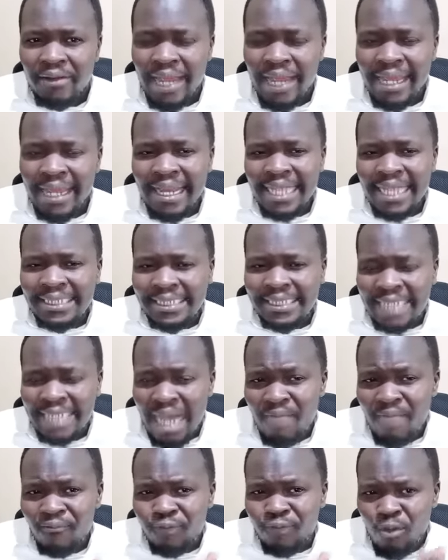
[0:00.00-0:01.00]
Raila has
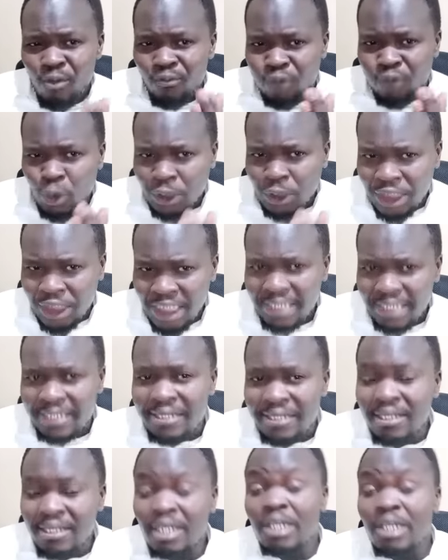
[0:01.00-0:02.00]
come from
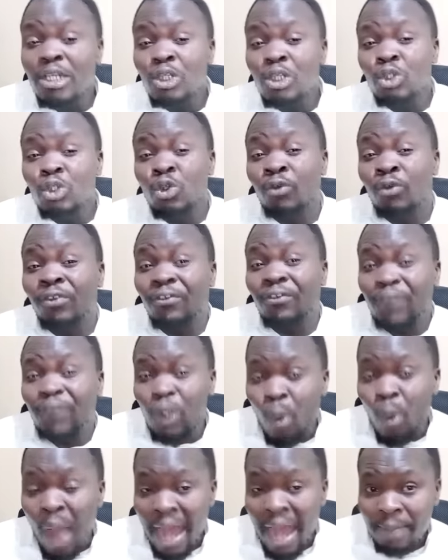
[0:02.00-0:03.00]
14 to
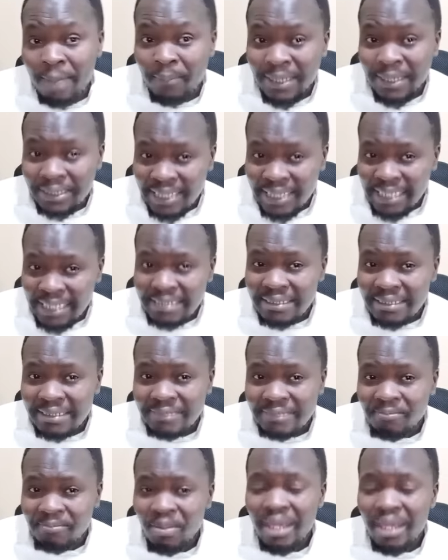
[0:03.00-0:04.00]

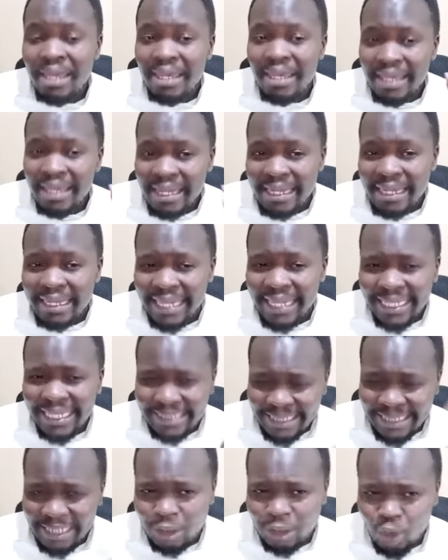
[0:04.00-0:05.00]
51% in
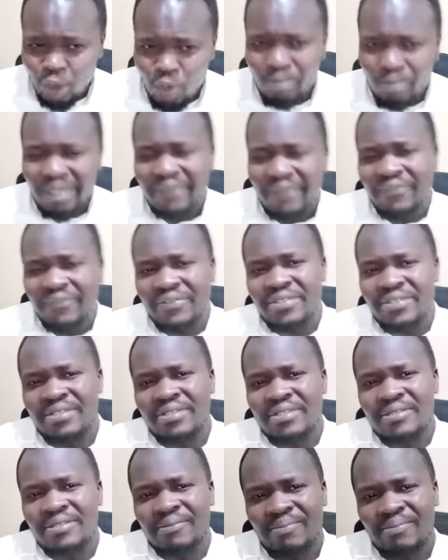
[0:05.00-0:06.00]
less than 2
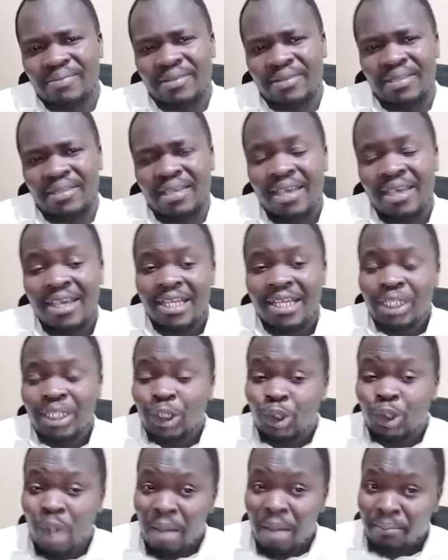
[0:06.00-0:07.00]
months.
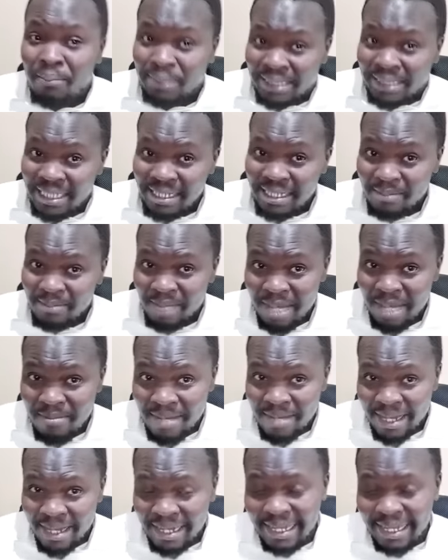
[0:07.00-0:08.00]
So I'm seeing
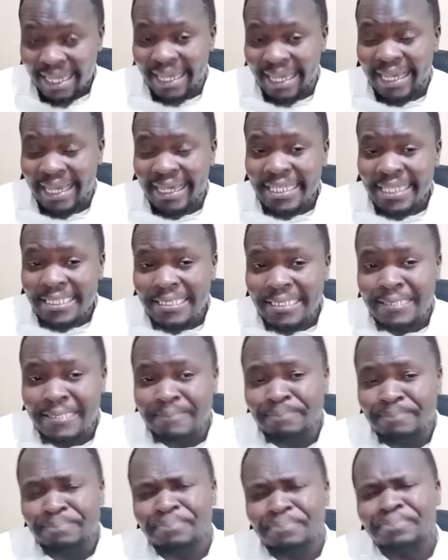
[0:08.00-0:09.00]
maybe
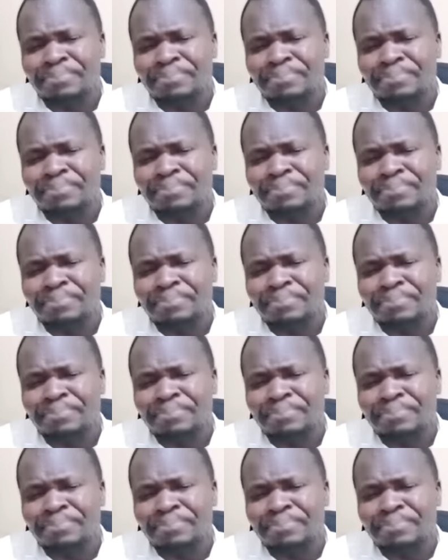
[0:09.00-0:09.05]
NIS